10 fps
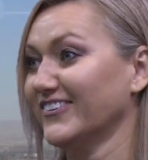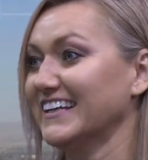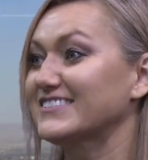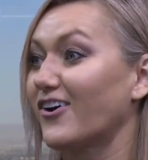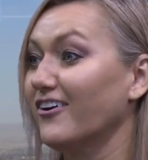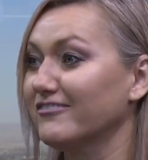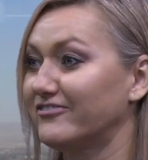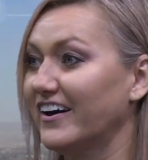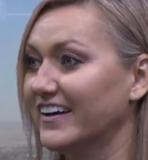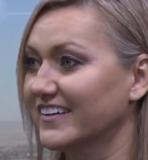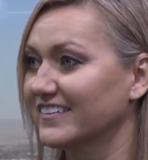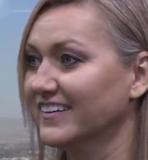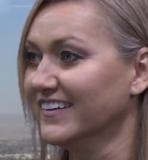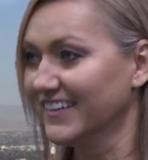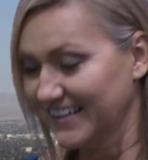It's all fun.
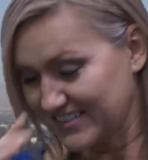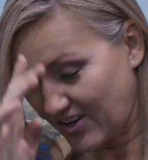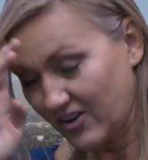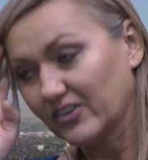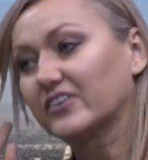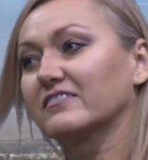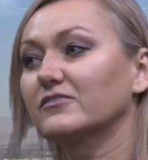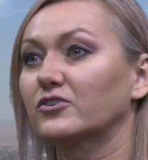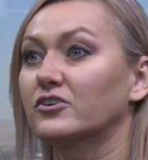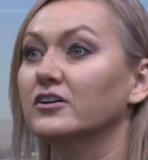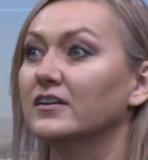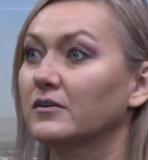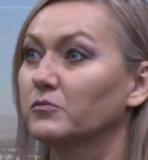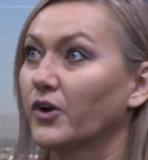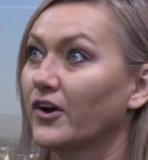It's all good.
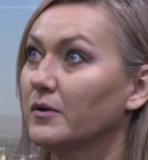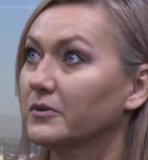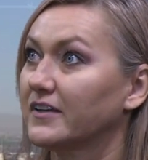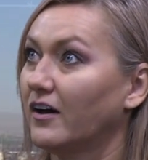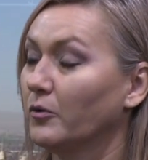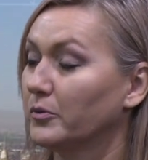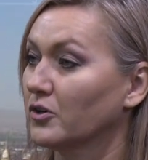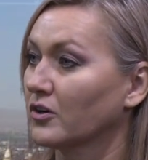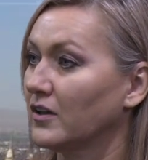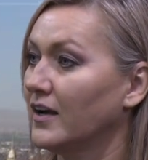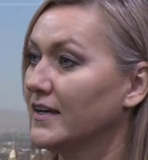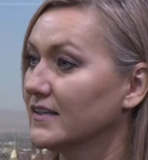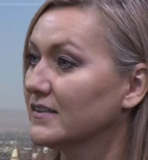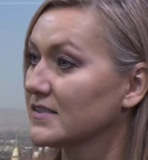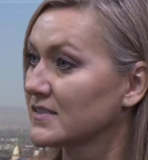You're able to help your
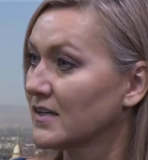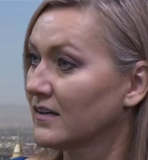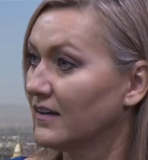clients. Right.